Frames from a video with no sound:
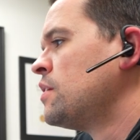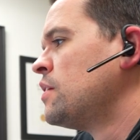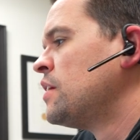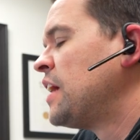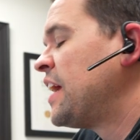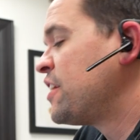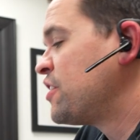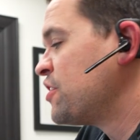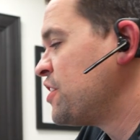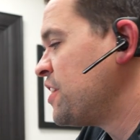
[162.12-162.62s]

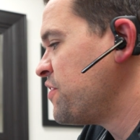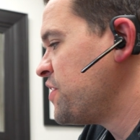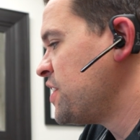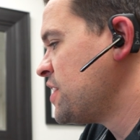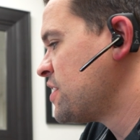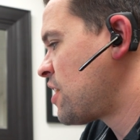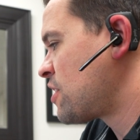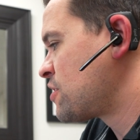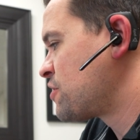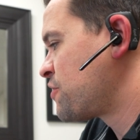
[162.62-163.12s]
Hey, good
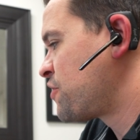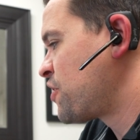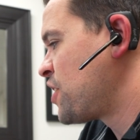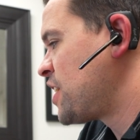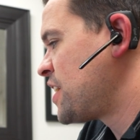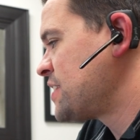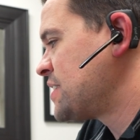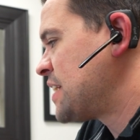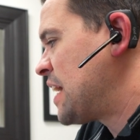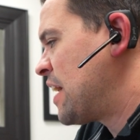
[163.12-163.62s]
evening, Dr.
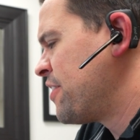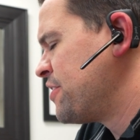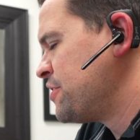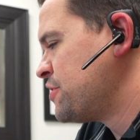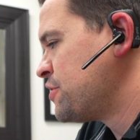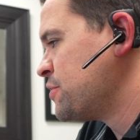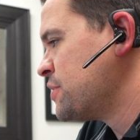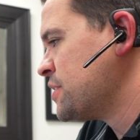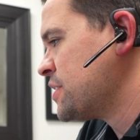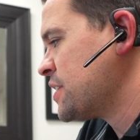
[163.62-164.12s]
Franks. How are you
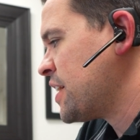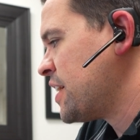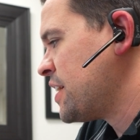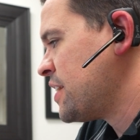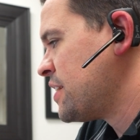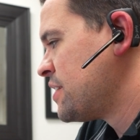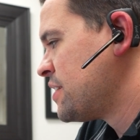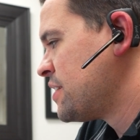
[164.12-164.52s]
doing today?